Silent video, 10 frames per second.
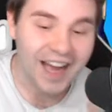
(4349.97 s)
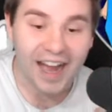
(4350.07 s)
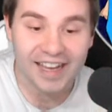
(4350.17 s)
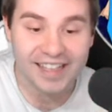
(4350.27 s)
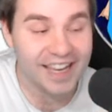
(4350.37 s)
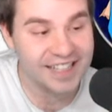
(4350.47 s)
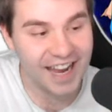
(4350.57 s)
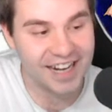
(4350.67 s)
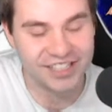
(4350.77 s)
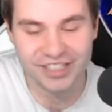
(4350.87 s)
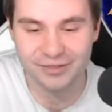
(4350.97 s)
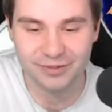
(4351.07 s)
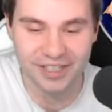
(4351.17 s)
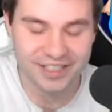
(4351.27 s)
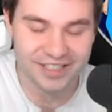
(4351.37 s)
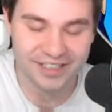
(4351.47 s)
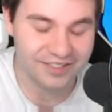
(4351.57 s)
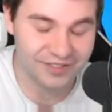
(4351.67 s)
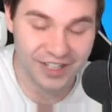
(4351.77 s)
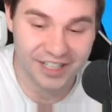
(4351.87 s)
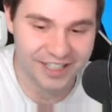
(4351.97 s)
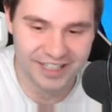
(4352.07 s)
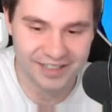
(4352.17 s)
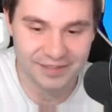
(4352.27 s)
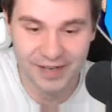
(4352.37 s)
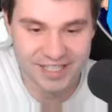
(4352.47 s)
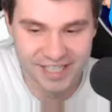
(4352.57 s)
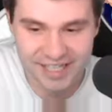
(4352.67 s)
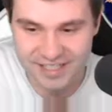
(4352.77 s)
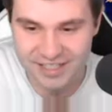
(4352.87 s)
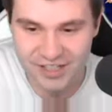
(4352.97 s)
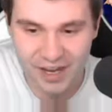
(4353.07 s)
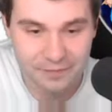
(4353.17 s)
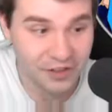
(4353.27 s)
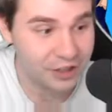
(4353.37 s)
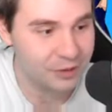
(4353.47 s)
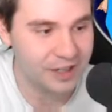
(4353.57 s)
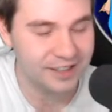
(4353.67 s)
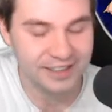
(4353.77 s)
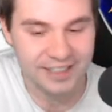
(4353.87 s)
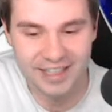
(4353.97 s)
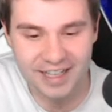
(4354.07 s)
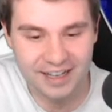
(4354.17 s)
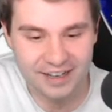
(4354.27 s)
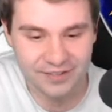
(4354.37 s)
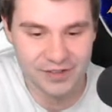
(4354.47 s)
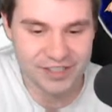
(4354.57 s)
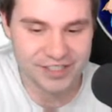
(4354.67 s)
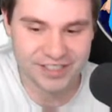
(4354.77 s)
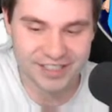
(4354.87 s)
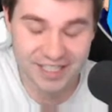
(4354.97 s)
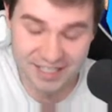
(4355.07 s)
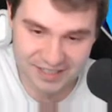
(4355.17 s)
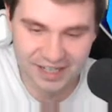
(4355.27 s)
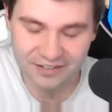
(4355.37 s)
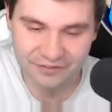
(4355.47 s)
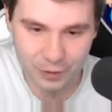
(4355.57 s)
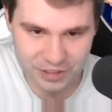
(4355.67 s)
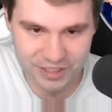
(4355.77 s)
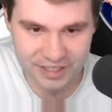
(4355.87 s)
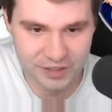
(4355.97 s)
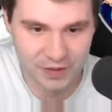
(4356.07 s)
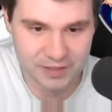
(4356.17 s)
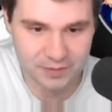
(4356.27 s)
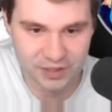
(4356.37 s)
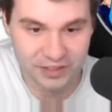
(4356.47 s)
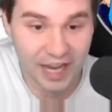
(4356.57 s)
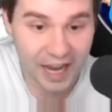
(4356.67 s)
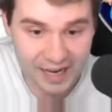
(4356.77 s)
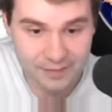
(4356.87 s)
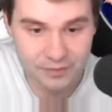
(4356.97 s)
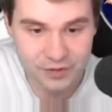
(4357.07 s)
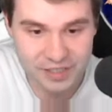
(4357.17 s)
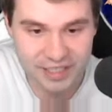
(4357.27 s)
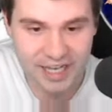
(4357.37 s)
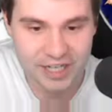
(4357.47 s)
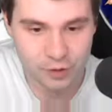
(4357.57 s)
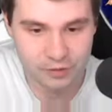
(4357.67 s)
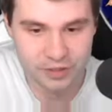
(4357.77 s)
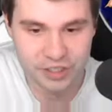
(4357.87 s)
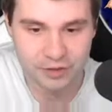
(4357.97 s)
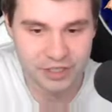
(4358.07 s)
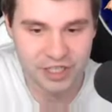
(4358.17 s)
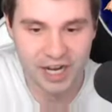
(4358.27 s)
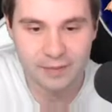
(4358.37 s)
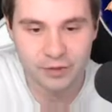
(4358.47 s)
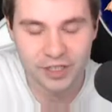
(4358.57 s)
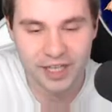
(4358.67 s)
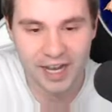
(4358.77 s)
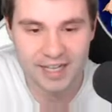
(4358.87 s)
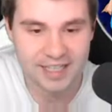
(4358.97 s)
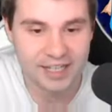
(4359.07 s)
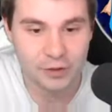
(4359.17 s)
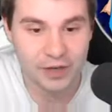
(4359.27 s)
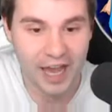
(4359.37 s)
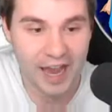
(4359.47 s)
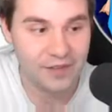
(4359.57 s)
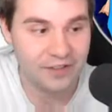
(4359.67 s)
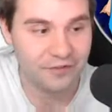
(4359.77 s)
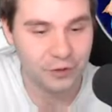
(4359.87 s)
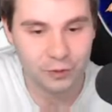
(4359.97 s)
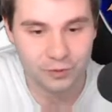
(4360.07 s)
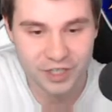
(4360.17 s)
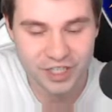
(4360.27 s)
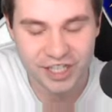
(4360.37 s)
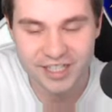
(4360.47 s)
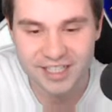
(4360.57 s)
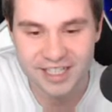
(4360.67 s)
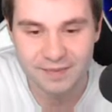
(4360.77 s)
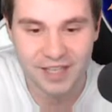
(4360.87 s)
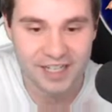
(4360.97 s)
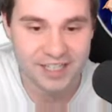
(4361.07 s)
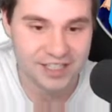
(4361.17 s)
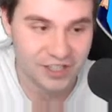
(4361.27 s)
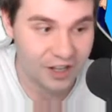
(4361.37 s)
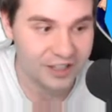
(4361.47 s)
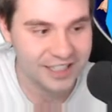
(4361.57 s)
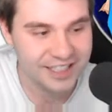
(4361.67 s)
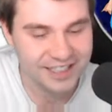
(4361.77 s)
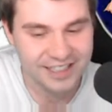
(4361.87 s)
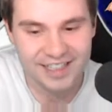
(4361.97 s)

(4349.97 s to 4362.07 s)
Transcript: I can't actually run my Saiyans in top very well, which is unfortunate. So as a result, I'm using an Android regeneration hybrid, as I don't have a full regen team that is solid,